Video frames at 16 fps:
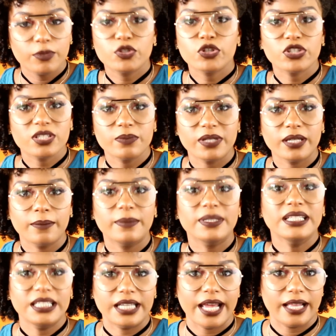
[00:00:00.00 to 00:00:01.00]
Trust me,
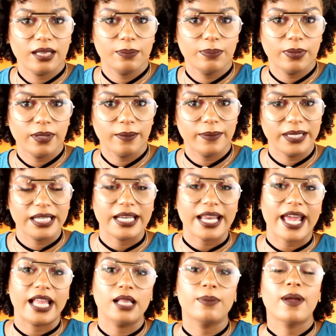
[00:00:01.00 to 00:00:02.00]
we need help.
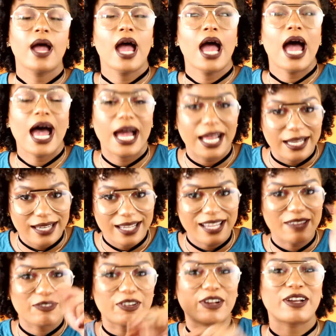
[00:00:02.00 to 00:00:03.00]
And
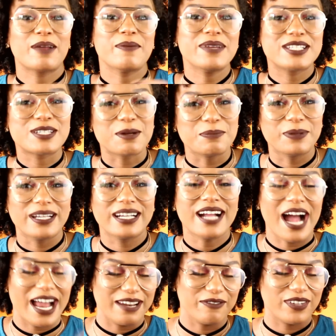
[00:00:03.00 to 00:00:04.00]
if you're gonna be jumping
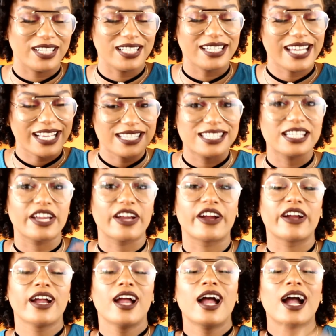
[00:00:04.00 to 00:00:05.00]
carnival next
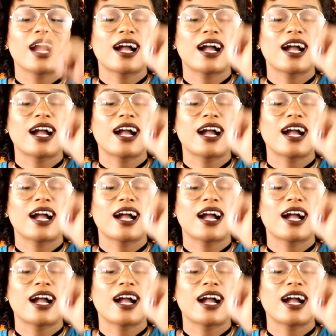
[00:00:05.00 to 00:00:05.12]
year,